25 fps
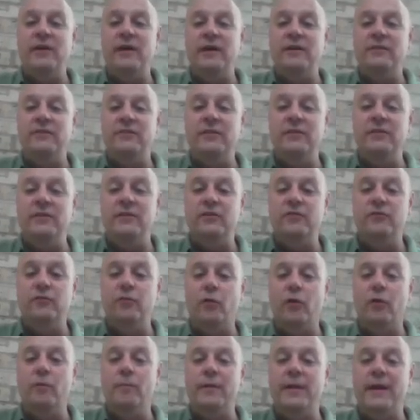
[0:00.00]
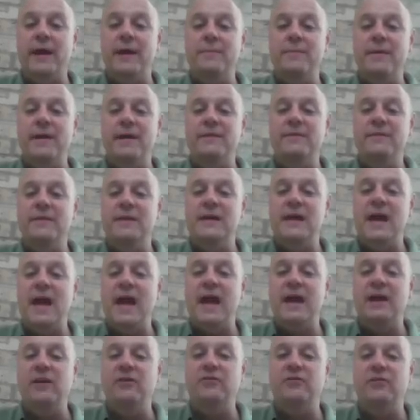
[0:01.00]
it's in this form, but I made the
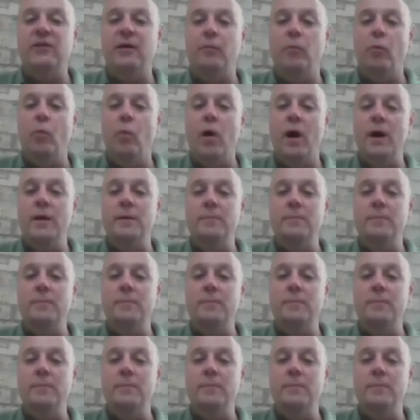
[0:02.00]
a sub 1